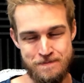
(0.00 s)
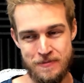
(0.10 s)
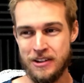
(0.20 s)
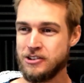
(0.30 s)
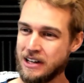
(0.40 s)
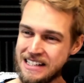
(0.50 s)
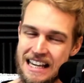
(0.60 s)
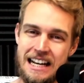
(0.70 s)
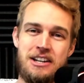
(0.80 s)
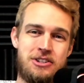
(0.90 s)
So let's get
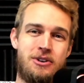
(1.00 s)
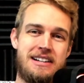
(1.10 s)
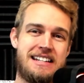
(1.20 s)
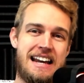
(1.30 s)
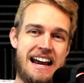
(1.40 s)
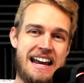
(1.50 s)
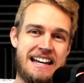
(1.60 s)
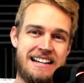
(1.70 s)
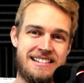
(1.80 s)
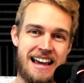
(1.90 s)
into it. Today is